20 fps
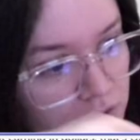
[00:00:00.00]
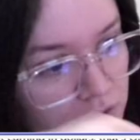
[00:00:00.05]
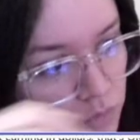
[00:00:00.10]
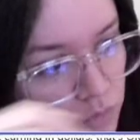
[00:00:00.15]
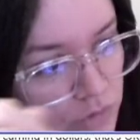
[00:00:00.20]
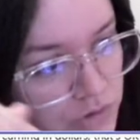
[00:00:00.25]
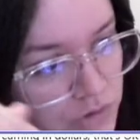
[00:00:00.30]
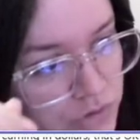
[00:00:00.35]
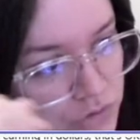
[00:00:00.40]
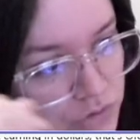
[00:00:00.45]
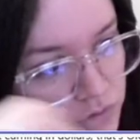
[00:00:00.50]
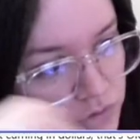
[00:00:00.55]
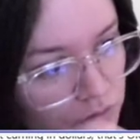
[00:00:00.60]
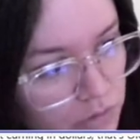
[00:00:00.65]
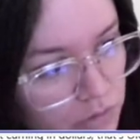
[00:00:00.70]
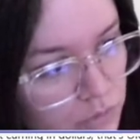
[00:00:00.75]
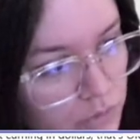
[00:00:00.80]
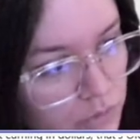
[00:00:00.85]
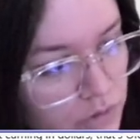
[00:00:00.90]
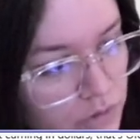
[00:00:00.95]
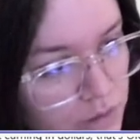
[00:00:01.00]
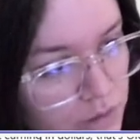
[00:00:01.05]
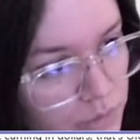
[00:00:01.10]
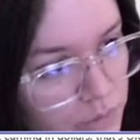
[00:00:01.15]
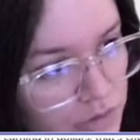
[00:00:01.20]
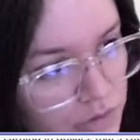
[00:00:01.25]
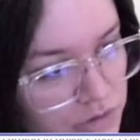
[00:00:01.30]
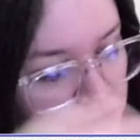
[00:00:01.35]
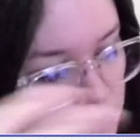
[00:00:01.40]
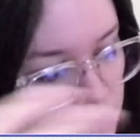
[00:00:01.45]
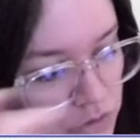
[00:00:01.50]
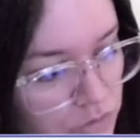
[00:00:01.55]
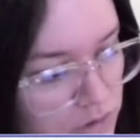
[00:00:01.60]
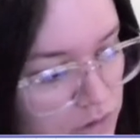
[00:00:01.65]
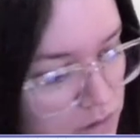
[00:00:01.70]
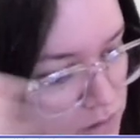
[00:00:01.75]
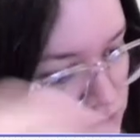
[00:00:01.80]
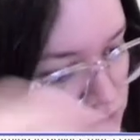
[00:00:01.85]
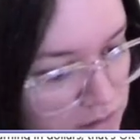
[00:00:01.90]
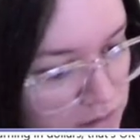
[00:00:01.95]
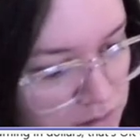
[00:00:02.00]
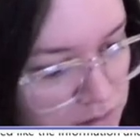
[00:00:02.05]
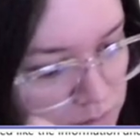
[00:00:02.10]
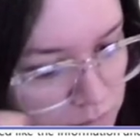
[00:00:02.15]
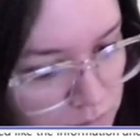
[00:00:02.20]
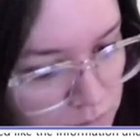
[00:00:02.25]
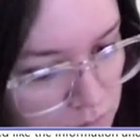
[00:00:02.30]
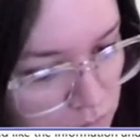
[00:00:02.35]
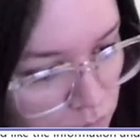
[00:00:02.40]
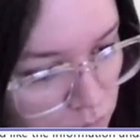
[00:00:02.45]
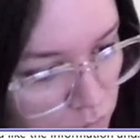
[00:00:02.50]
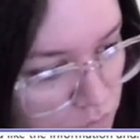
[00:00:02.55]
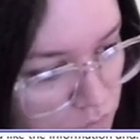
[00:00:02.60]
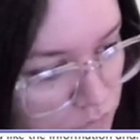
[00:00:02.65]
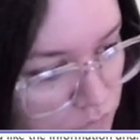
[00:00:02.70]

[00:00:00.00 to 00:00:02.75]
accumulate once you start working with us, and you can take them